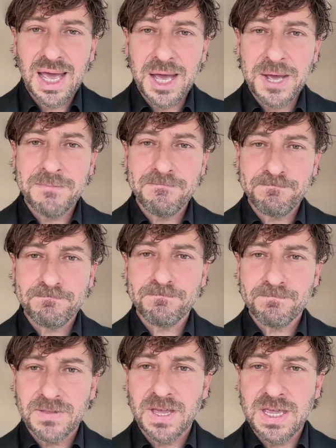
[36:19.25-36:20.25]
And
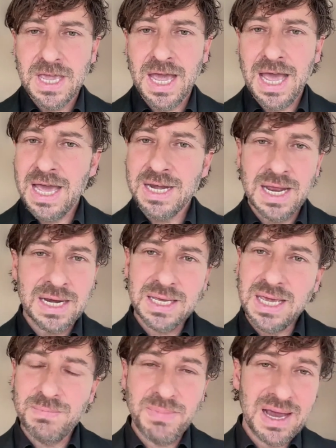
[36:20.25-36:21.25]

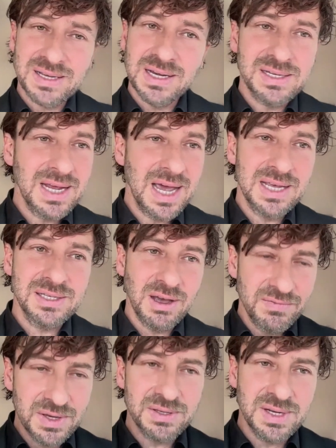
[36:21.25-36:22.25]
keep exercise,
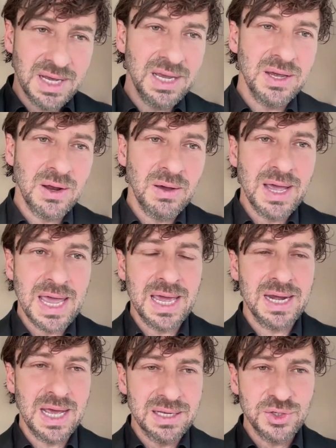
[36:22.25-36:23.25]
obviously,
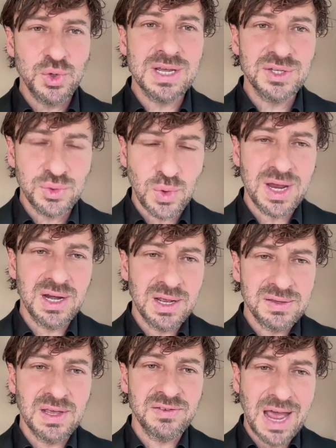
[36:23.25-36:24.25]
and strength training
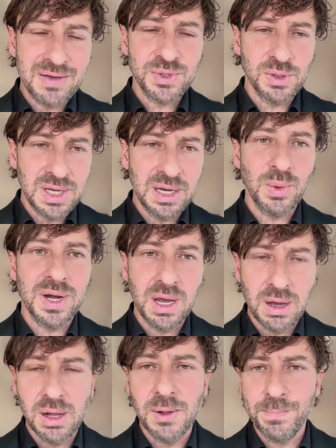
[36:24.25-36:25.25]
is absolutely
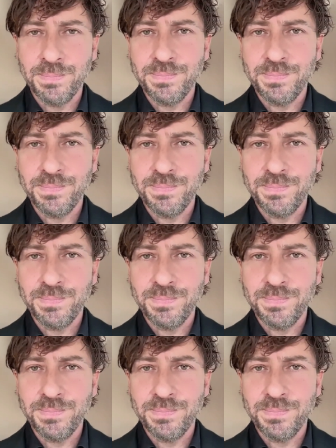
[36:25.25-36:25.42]
critical.